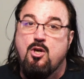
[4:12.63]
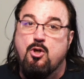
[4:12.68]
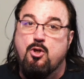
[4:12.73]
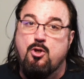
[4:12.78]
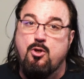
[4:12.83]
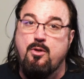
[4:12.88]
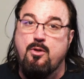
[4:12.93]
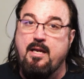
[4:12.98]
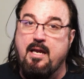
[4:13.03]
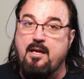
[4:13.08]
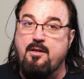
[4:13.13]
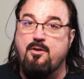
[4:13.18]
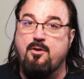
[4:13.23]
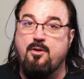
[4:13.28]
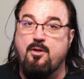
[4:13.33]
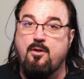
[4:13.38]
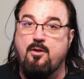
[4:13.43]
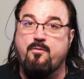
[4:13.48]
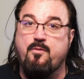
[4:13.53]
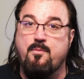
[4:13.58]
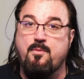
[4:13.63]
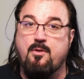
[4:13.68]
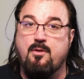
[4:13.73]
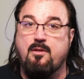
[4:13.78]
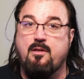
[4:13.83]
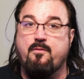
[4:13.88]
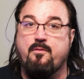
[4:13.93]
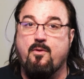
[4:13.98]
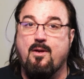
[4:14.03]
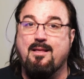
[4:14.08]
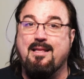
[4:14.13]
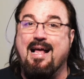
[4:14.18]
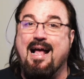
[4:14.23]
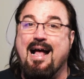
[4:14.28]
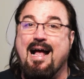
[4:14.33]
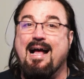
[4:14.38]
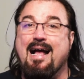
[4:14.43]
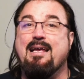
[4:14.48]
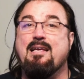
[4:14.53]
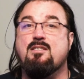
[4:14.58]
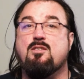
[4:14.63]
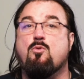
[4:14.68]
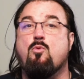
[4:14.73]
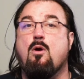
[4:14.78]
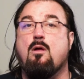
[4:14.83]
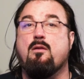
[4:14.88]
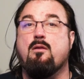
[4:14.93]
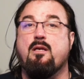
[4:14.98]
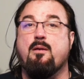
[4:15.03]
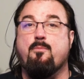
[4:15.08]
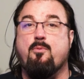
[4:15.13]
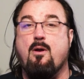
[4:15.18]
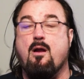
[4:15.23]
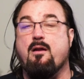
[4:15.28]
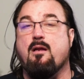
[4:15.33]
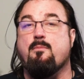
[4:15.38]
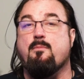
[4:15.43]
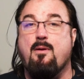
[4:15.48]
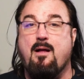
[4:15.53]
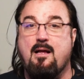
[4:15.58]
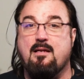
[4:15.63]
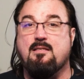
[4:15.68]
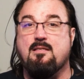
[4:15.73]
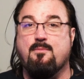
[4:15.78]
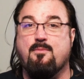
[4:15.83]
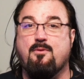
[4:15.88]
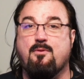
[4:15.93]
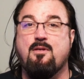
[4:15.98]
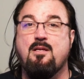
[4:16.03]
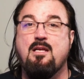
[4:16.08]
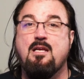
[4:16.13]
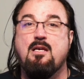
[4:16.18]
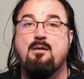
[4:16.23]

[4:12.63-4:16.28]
could hinder you from delivering the highest quality product possible,